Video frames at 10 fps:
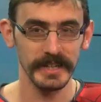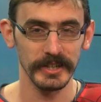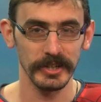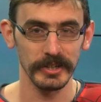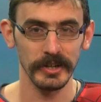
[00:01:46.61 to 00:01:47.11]

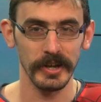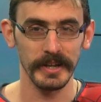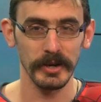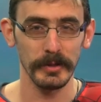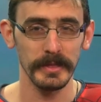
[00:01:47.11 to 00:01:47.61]
year,
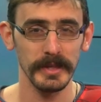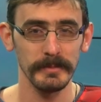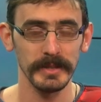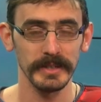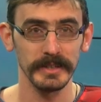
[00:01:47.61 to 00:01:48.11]
and our
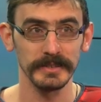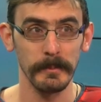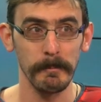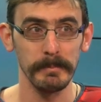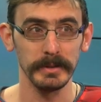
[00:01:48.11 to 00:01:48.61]
theme is
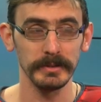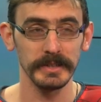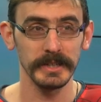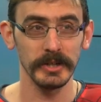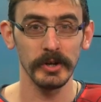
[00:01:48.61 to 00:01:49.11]

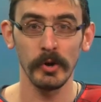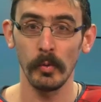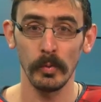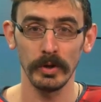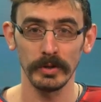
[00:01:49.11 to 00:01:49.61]
building
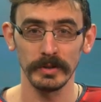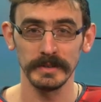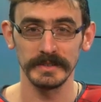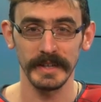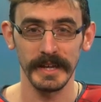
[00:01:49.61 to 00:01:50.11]

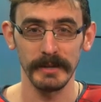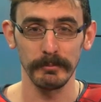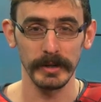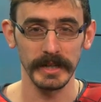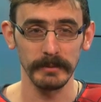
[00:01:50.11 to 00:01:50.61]
worlds and
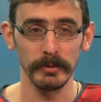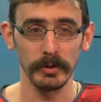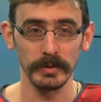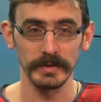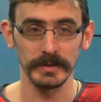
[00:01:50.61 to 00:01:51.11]
breaking molds.